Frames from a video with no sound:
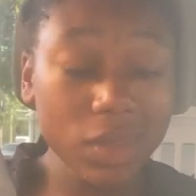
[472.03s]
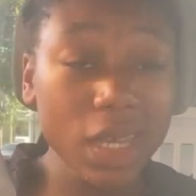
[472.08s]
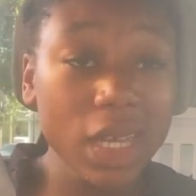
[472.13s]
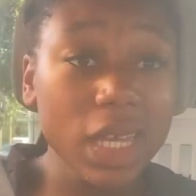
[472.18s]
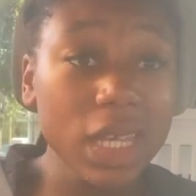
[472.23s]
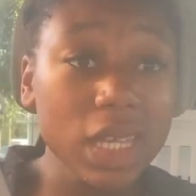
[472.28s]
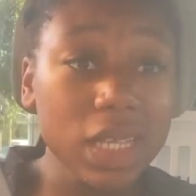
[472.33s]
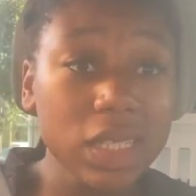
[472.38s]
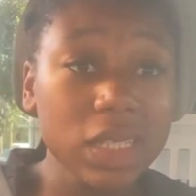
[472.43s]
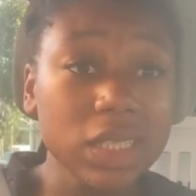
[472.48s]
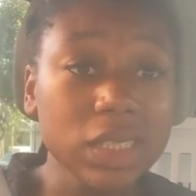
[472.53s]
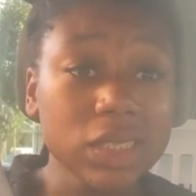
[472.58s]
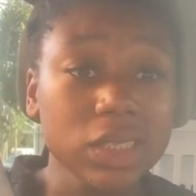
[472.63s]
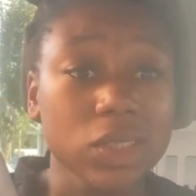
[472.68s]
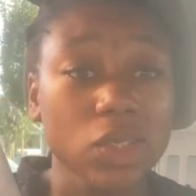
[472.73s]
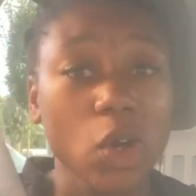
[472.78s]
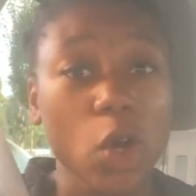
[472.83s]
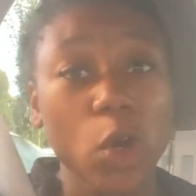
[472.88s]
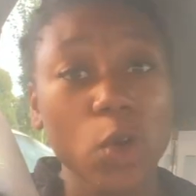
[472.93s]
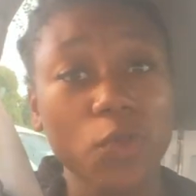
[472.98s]
and it's
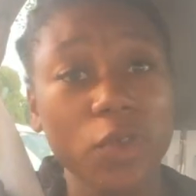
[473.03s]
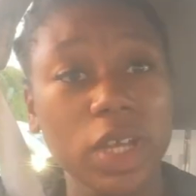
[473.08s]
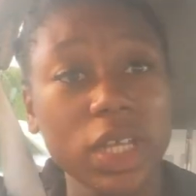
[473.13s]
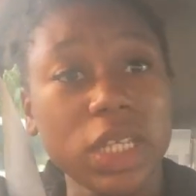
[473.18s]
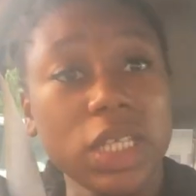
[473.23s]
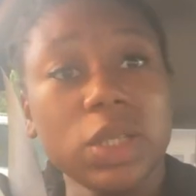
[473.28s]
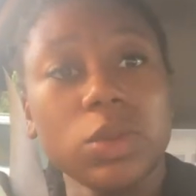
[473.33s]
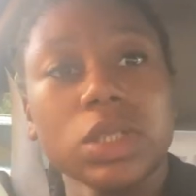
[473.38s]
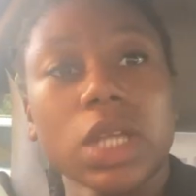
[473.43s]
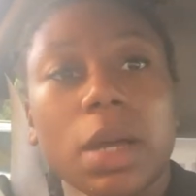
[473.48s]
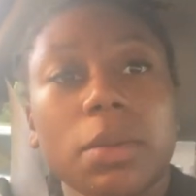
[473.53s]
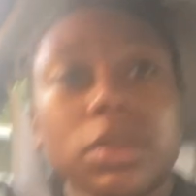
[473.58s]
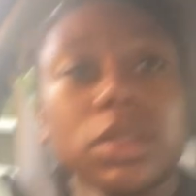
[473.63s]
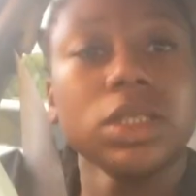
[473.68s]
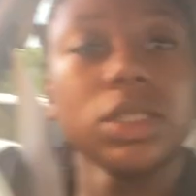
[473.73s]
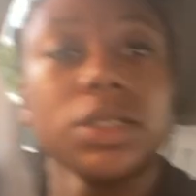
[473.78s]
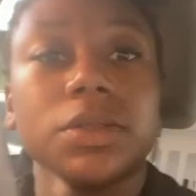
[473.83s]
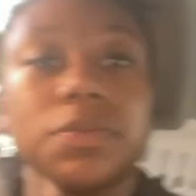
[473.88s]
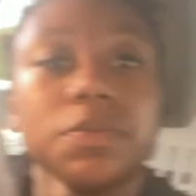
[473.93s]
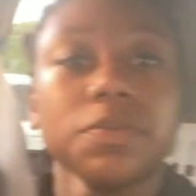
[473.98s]
already what time is
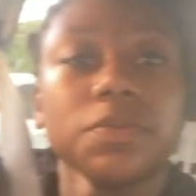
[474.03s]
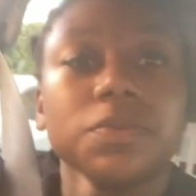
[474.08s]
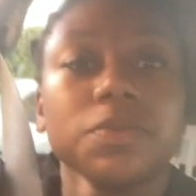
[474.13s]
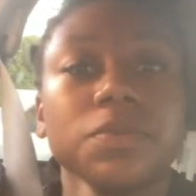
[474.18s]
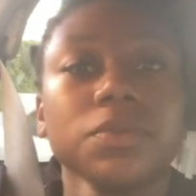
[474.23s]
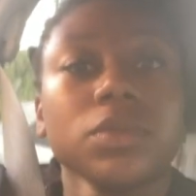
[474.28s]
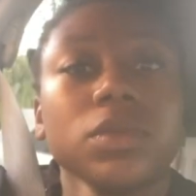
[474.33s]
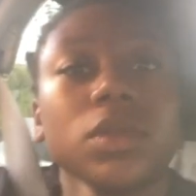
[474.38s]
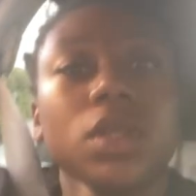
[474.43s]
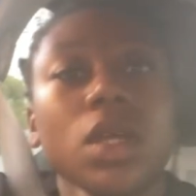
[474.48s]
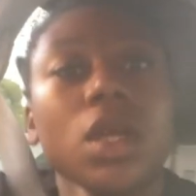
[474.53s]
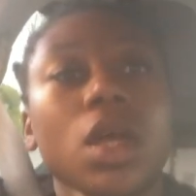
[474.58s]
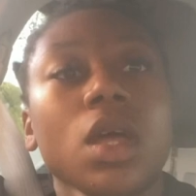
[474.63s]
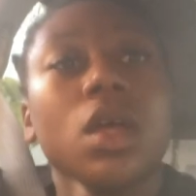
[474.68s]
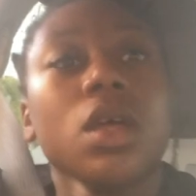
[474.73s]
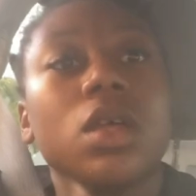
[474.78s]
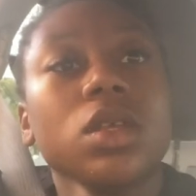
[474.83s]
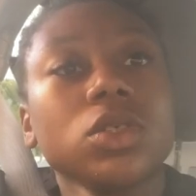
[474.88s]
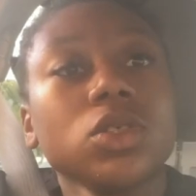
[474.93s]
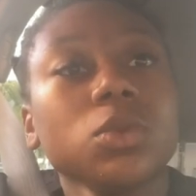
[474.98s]

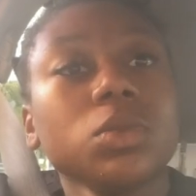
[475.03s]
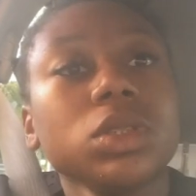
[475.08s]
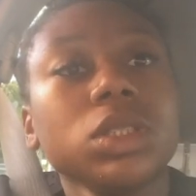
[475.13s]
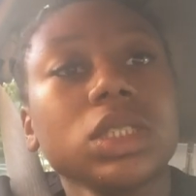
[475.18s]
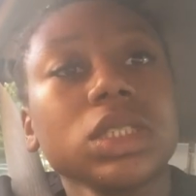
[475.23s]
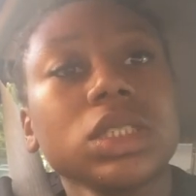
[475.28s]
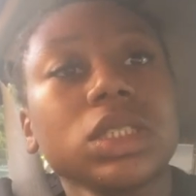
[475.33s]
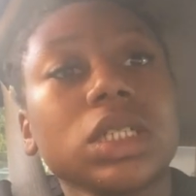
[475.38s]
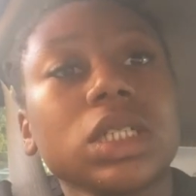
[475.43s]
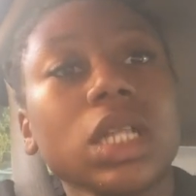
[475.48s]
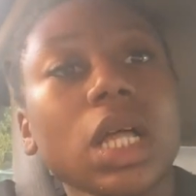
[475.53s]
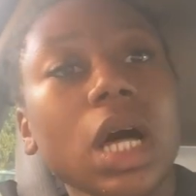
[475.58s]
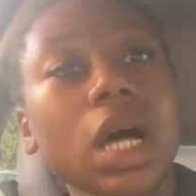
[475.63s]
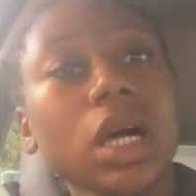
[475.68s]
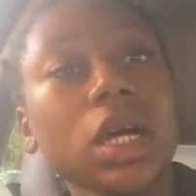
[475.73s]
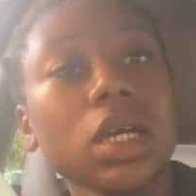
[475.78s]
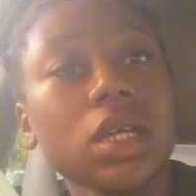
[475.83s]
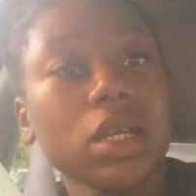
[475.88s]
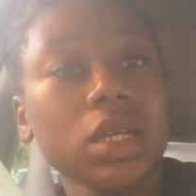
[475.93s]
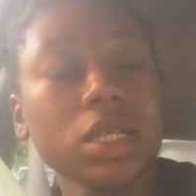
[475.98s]
it it's almost six
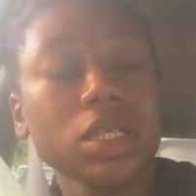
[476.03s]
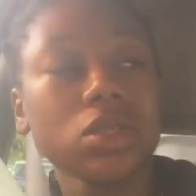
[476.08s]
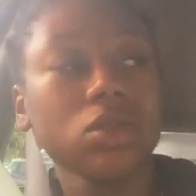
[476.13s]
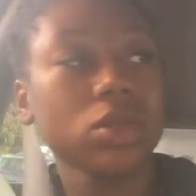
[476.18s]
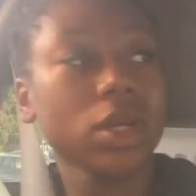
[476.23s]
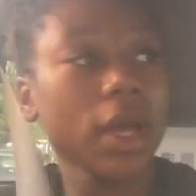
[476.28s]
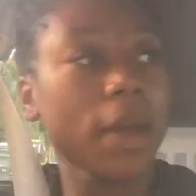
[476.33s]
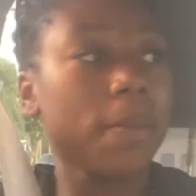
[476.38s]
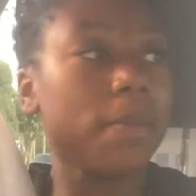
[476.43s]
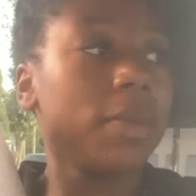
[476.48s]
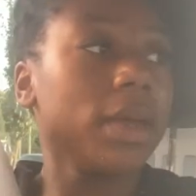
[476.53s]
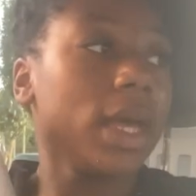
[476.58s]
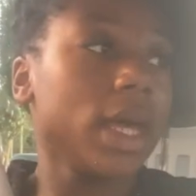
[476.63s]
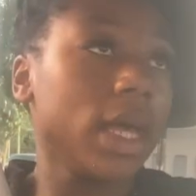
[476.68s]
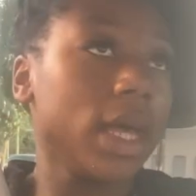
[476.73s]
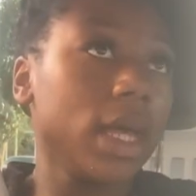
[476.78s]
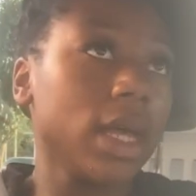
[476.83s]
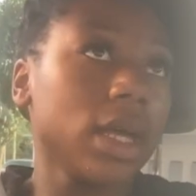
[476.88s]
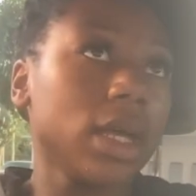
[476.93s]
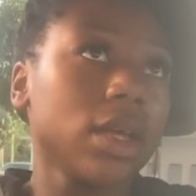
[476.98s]
o'clock and I still got
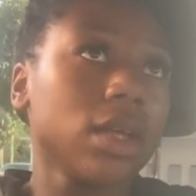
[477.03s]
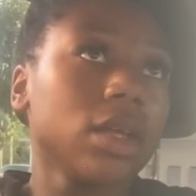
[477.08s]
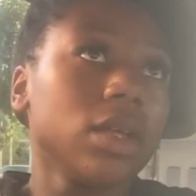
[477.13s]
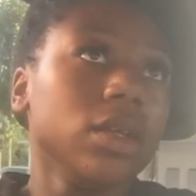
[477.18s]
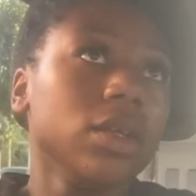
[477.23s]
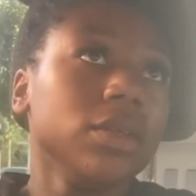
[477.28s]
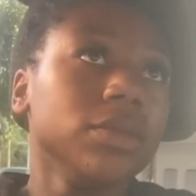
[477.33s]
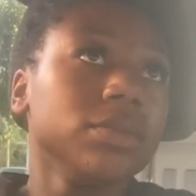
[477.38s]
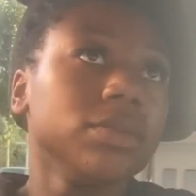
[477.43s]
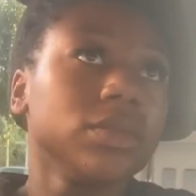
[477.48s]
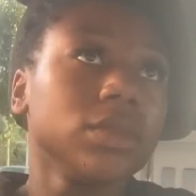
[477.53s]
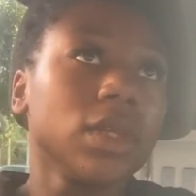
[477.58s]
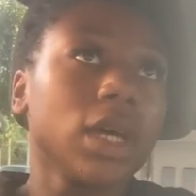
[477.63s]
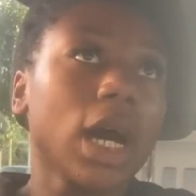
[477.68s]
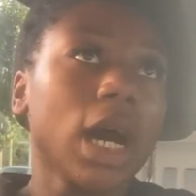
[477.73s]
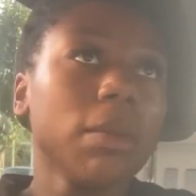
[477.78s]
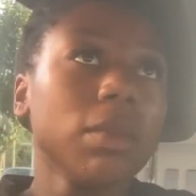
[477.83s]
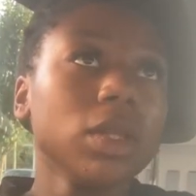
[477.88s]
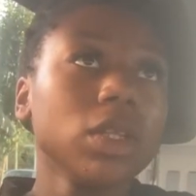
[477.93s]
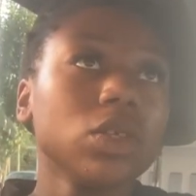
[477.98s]
packed
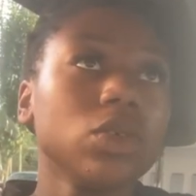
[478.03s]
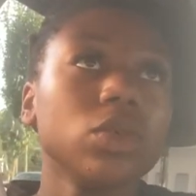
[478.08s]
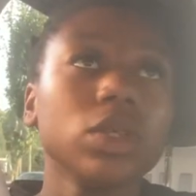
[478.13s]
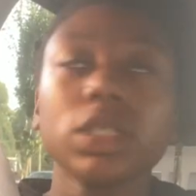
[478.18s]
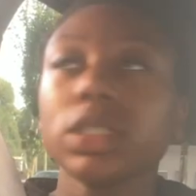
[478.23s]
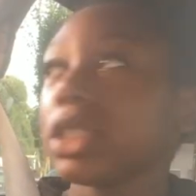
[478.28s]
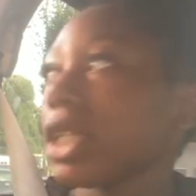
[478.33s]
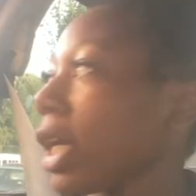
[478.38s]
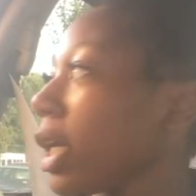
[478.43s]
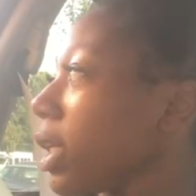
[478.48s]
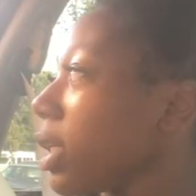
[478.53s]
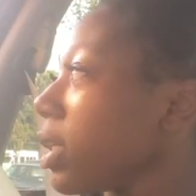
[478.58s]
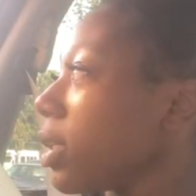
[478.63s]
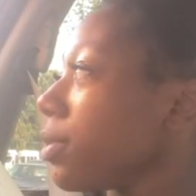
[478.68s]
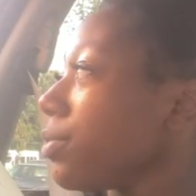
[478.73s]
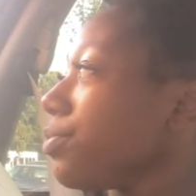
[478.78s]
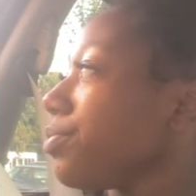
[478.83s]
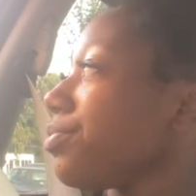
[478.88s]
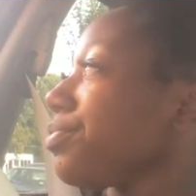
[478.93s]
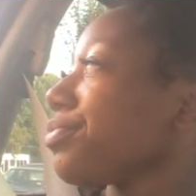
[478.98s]
I'm a little excited
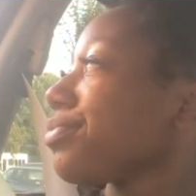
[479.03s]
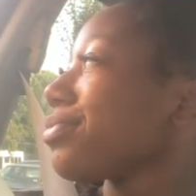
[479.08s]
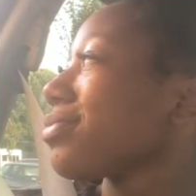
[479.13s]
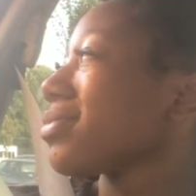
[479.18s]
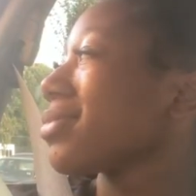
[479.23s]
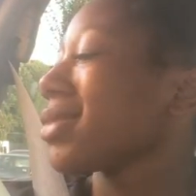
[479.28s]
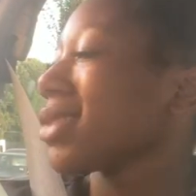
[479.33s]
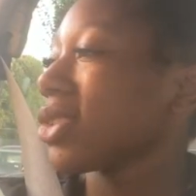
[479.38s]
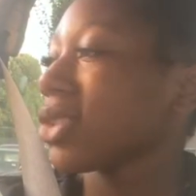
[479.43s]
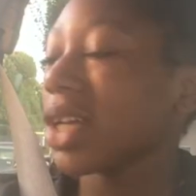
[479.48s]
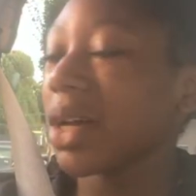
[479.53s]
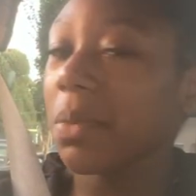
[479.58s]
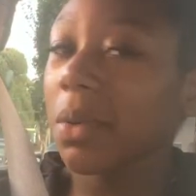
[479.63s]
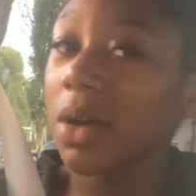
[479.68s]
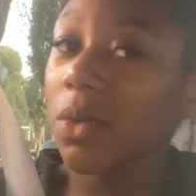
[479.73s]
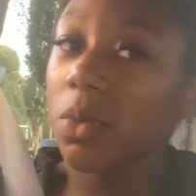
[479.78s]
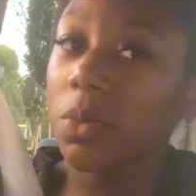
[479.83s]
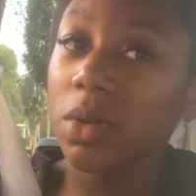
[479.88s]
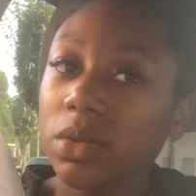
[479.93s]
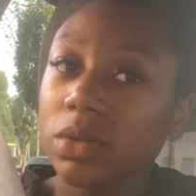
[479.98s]
so I probably
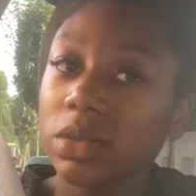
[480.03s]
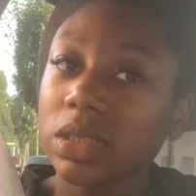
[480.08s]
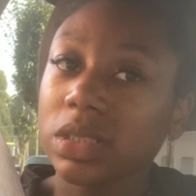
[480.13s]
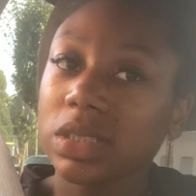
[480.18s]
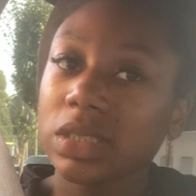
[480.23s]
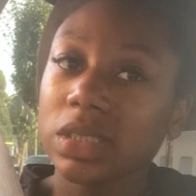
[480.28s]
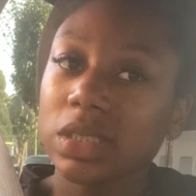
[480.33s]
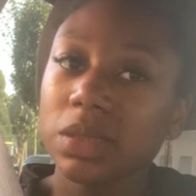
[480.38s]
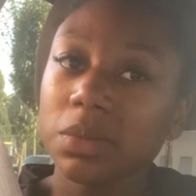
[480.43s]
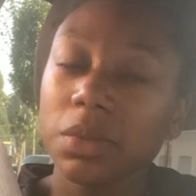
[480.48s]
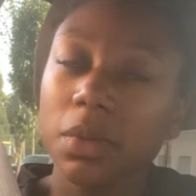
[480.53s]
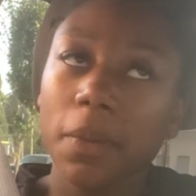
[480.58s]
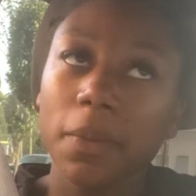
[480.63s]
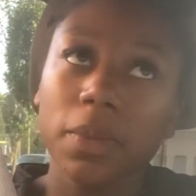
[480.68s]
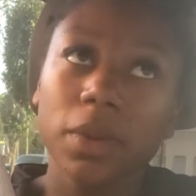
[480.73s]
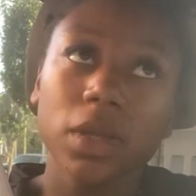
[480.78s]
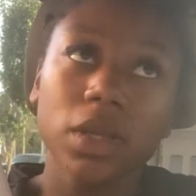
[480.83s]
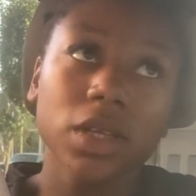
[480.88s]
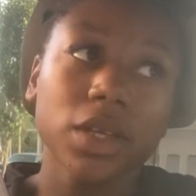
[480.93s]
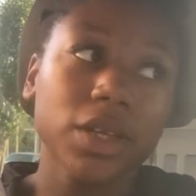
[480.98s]
won't to sleep
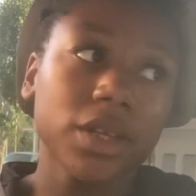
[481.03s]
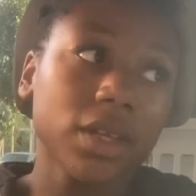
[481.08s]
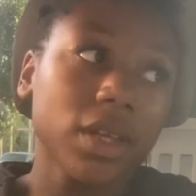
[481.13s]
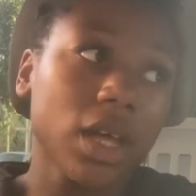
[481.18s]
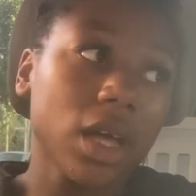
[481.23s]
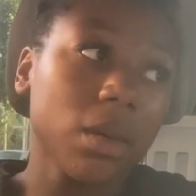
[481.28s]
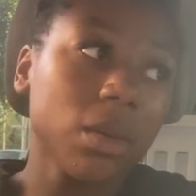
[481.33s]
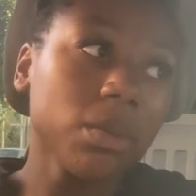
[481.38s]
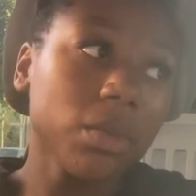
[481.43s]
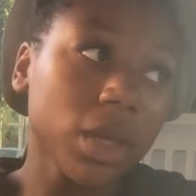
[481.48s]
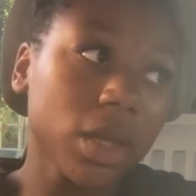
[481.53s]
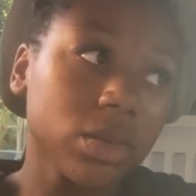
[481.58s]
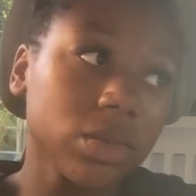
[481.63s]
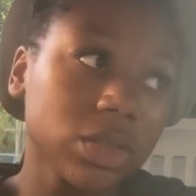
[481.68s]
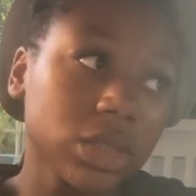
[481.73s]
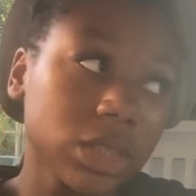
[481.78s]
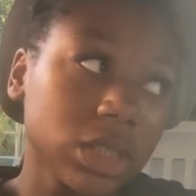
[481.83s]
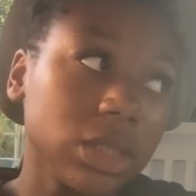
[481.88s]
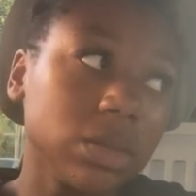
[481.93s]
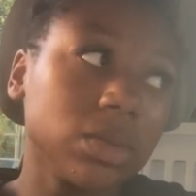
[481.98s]
but I'm gonna be able to
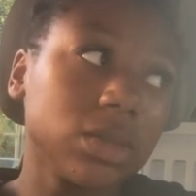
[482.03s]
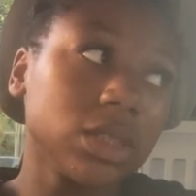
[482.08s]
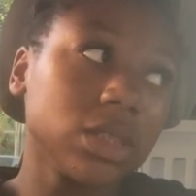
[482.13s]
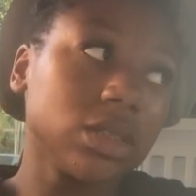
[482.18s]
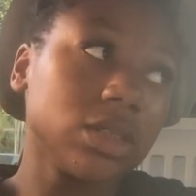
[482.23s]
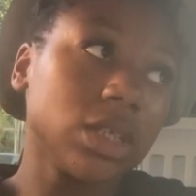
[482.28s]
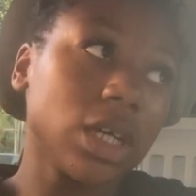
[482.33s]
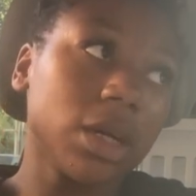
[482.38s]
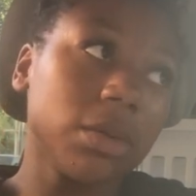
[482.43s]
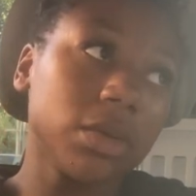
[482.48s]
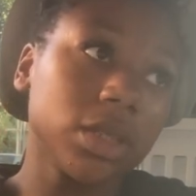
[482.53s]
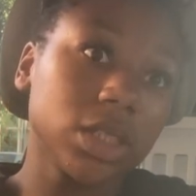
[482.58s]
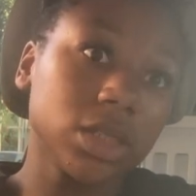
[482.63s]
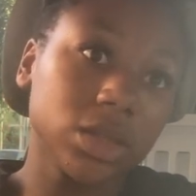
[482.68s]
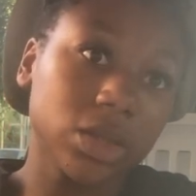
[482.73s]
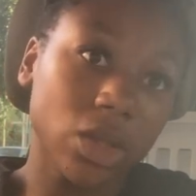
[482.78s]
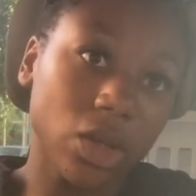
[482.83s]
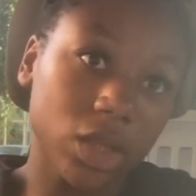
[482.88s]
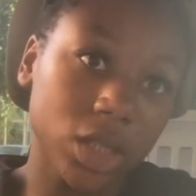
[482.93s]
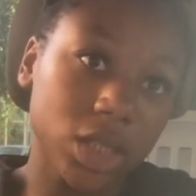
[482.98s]
sleep because I'm
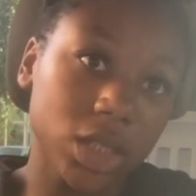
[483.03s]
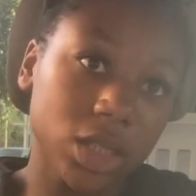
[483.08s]
exhausted